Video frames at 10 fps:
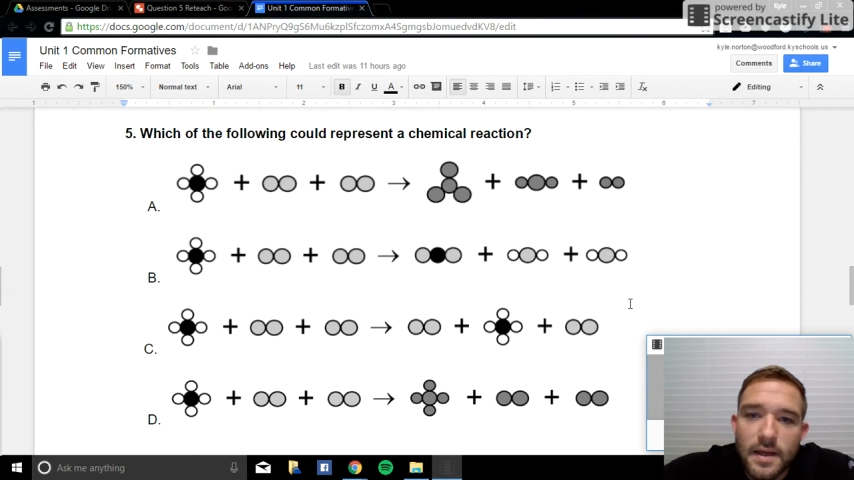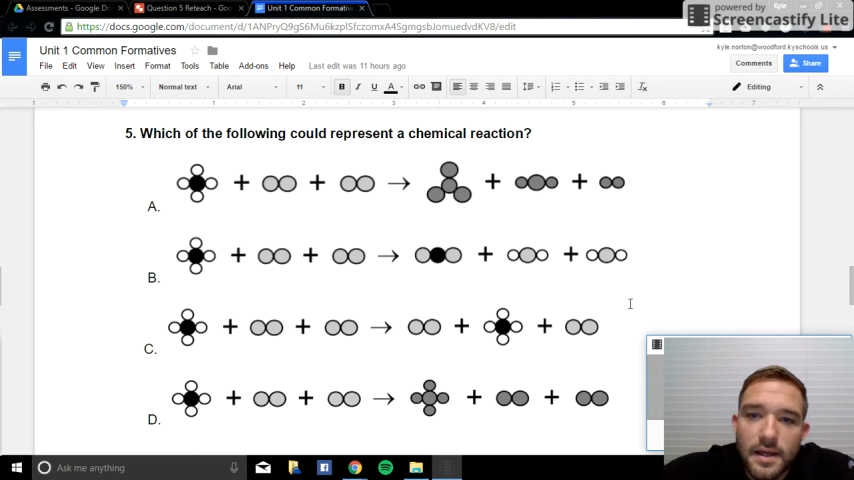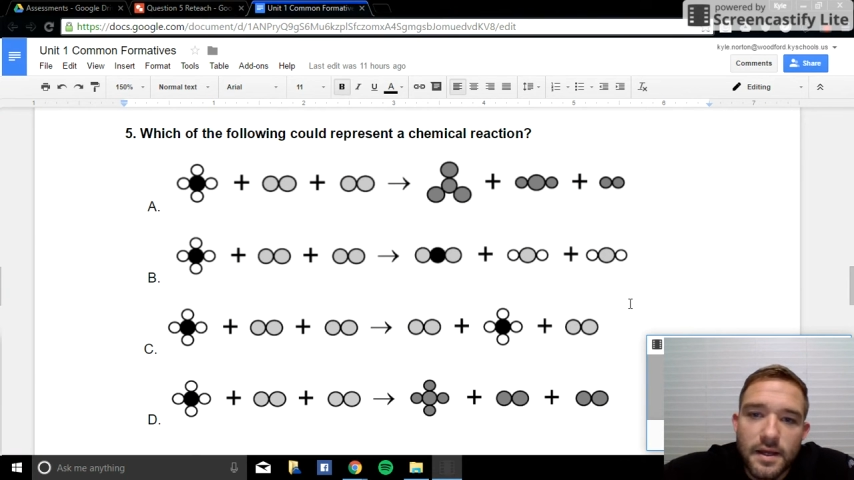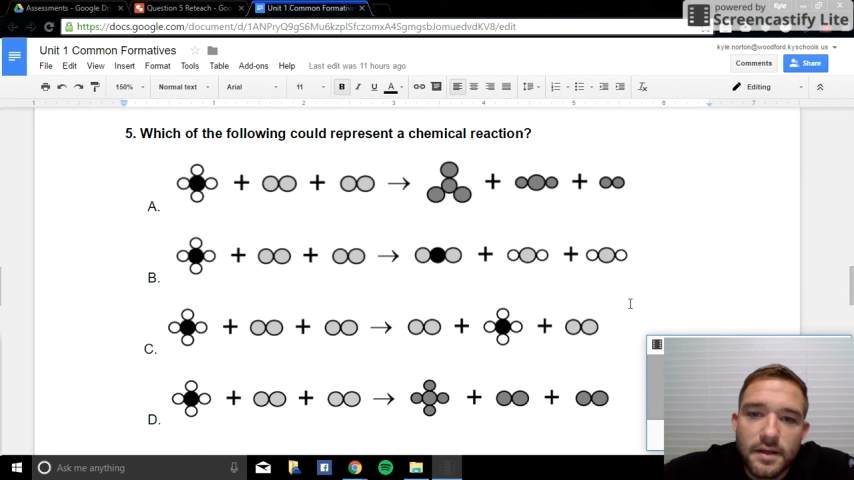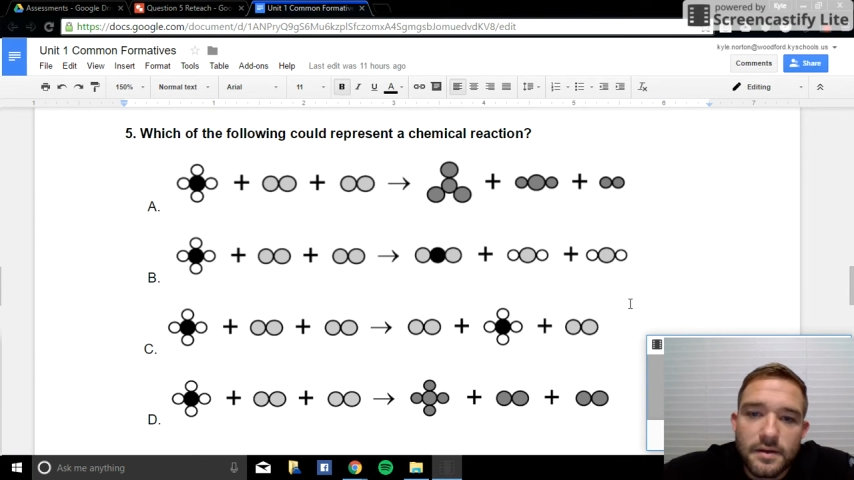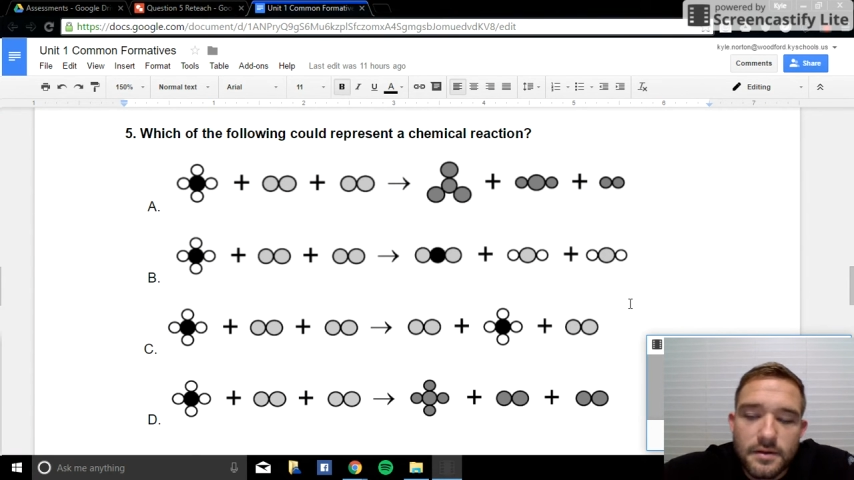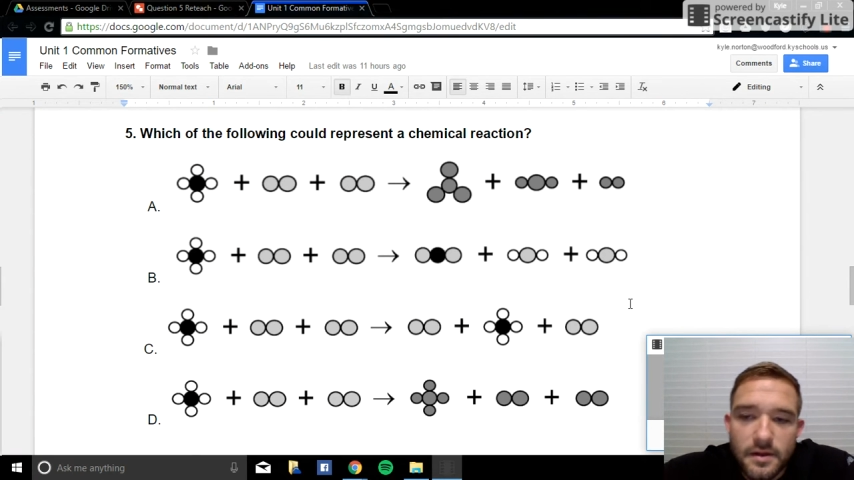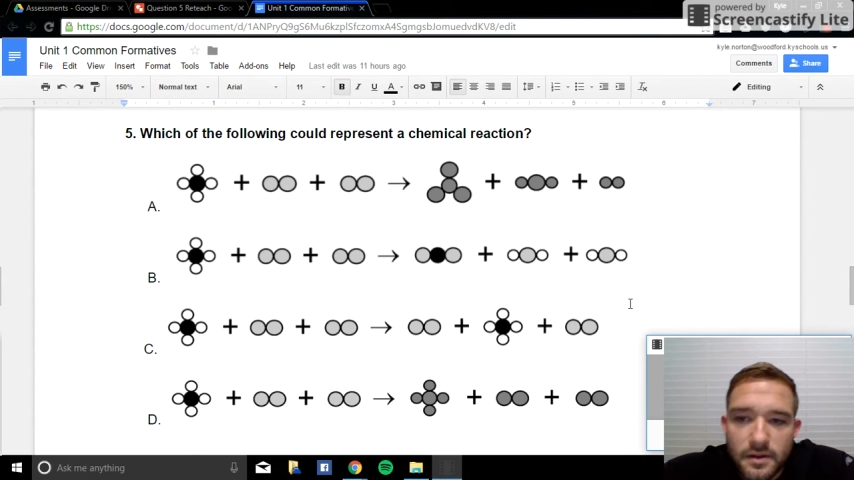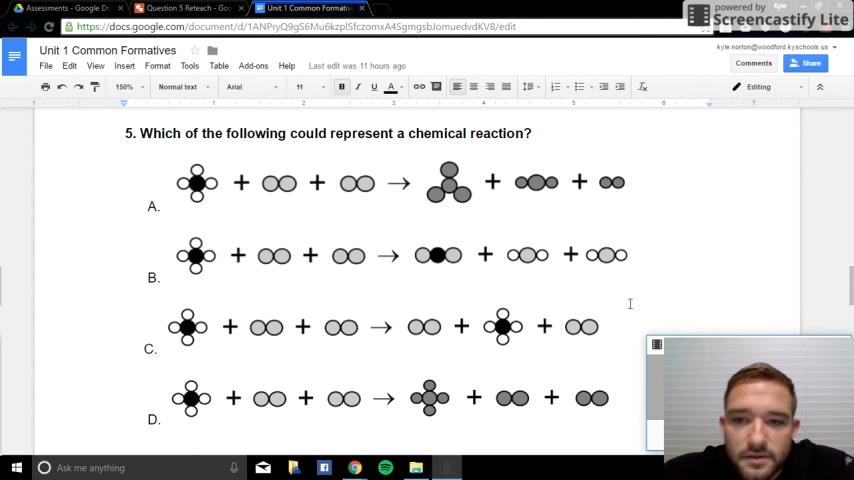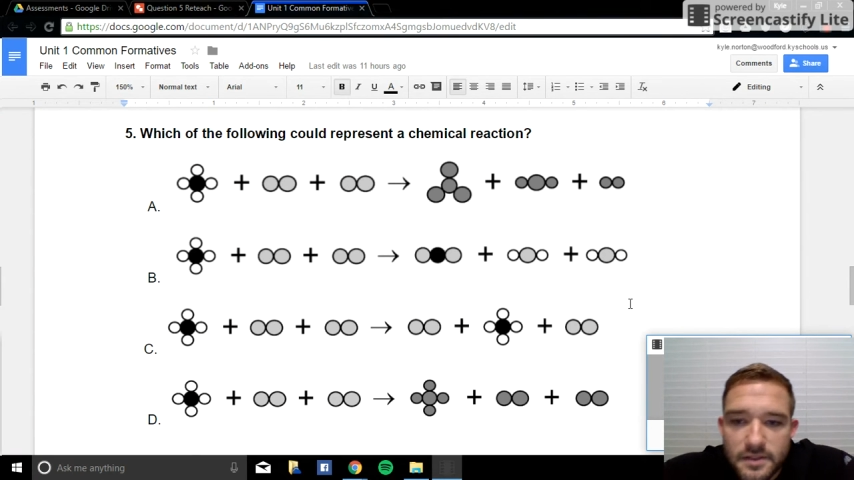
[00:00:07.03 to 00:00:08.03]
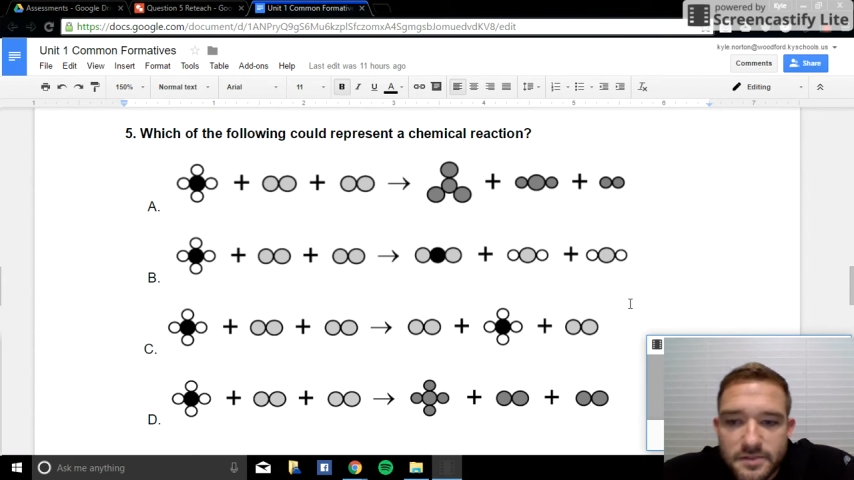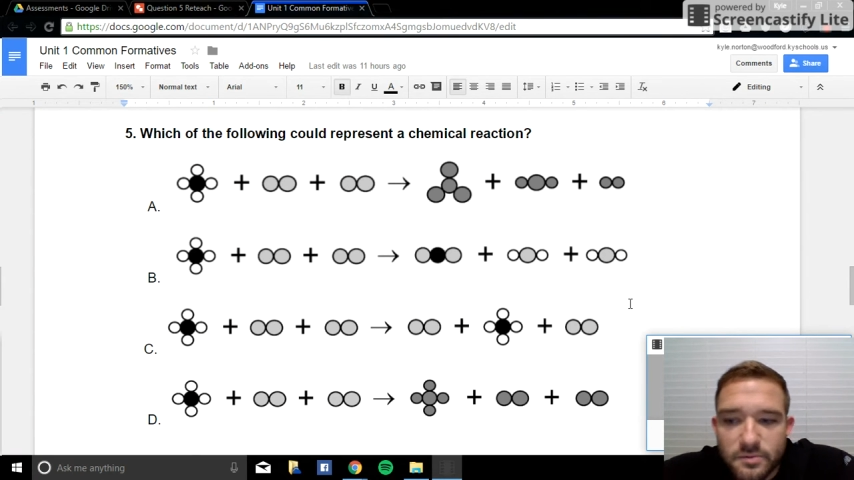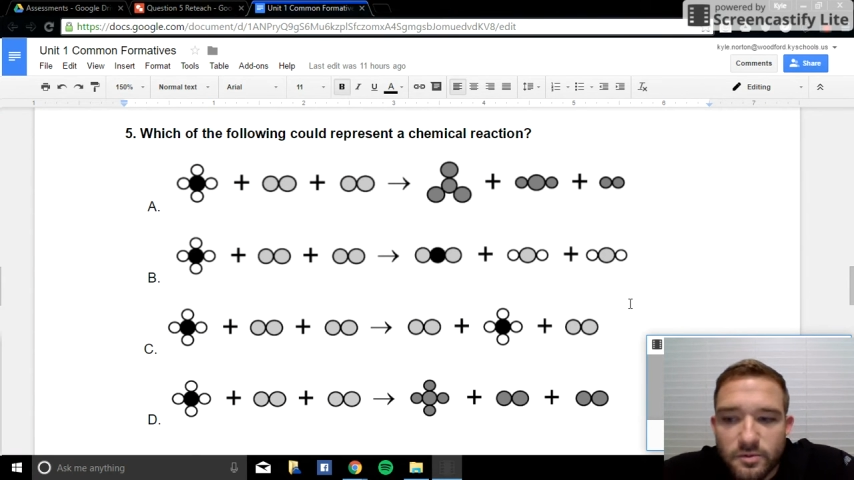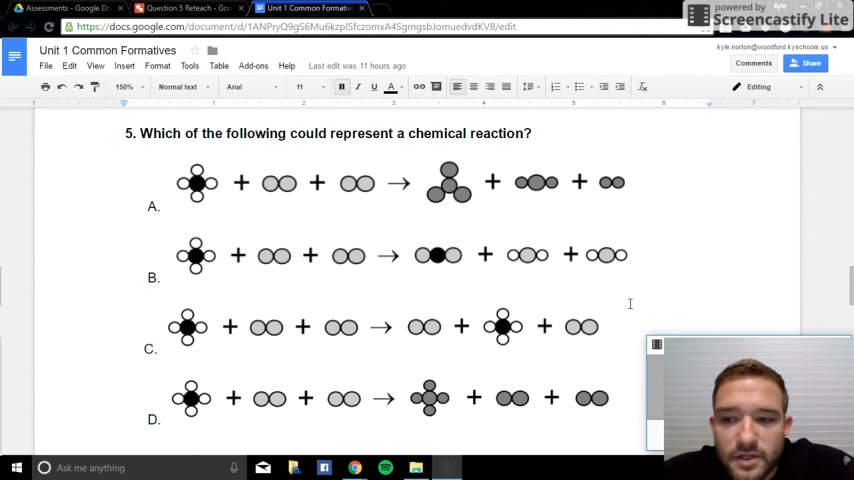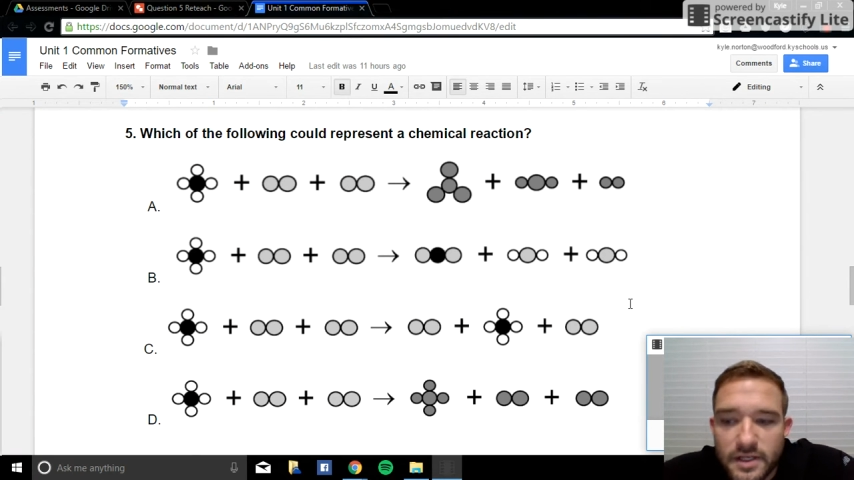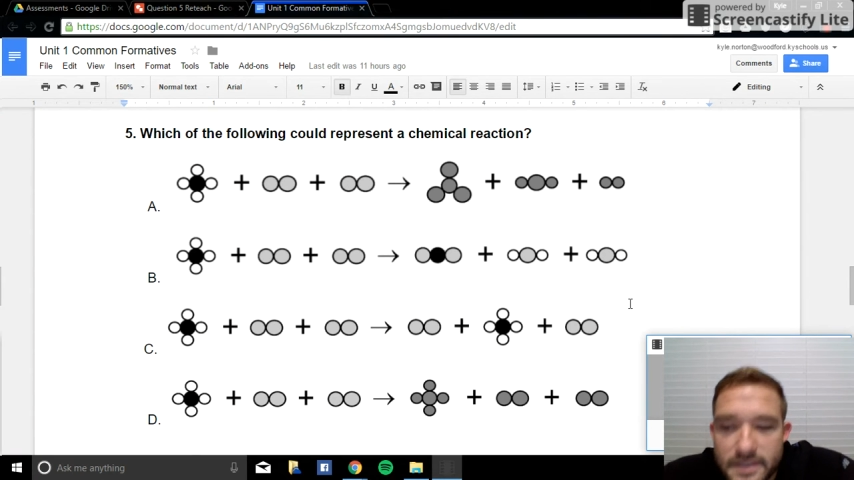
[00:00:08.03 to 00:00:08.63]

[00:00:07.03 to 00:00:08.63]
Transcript: And this one